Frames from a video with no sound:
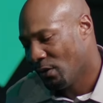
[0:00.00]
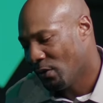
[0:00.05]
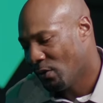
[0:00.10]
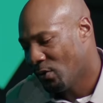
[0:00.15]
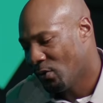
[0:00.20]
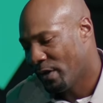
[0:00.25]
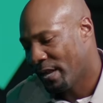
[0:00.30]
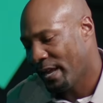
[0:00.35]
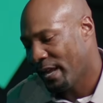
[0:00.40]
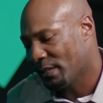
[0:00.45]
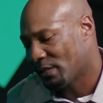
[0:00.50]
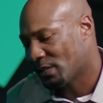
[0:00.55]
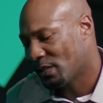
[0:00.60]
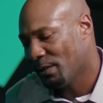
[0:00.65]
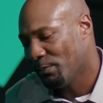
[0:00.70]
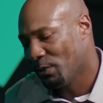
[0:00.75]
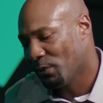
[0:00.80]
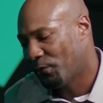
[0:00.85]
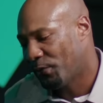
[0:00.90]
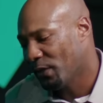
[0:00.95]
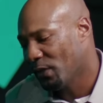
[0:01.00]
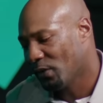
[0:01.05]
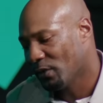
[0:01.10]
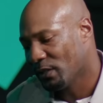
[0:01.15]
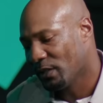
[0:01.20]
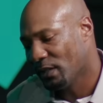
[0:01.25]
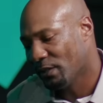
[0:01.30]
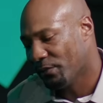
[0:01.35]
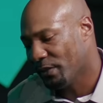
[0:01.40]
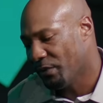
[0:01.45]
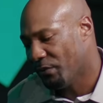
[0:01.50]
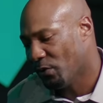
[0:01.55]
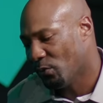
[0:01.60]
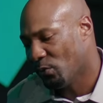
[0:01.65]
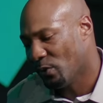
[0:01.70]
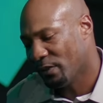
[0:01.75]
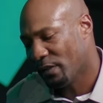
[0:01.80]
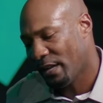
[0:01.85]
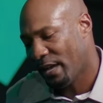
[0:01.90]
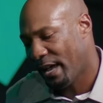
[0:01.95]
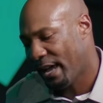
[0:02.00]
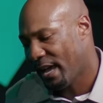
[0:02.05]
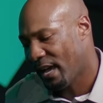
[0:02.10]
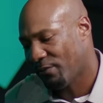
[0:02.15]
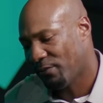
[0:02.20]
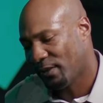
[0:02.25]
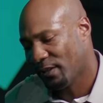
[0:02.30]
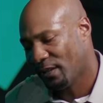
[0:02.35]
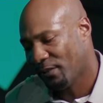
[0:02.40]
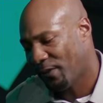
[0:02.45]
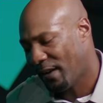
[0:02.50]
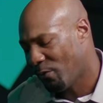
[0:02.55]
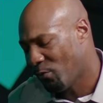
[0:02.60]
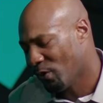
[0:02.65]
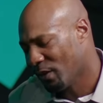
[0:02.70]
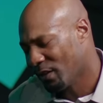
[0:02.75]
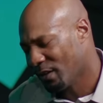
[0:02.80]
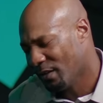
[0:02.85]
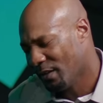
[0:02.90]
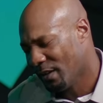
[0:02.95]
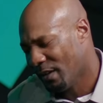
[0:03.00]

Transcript: who can't seem to feel love even when they have love. I want to